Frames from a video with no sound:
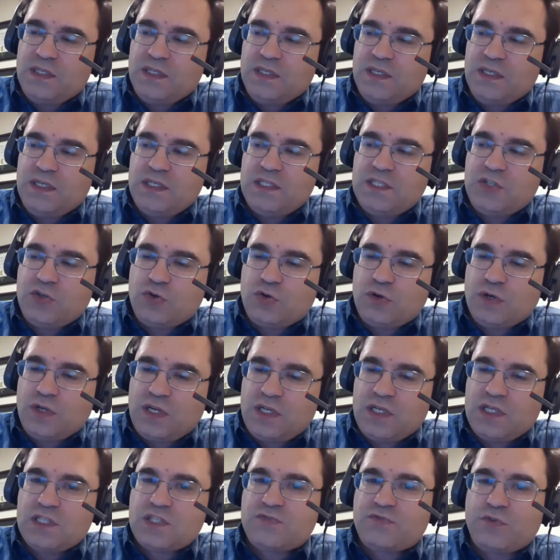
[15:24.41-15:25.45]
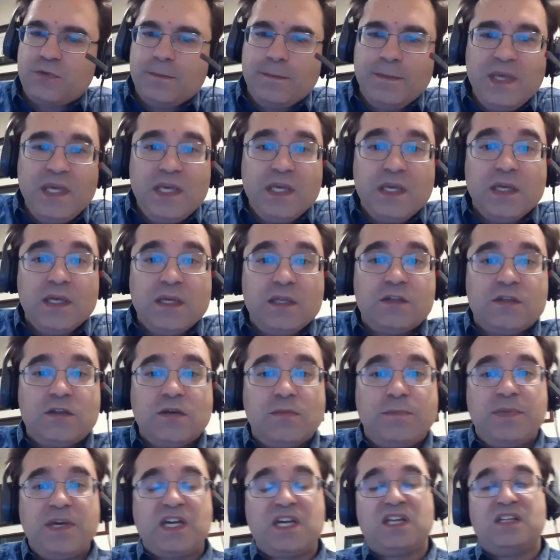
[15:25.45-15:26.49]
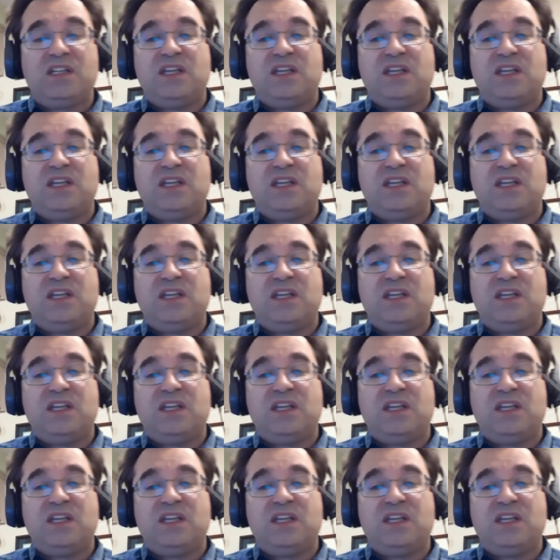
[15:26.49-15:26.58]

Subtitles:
the easier it is for me to pick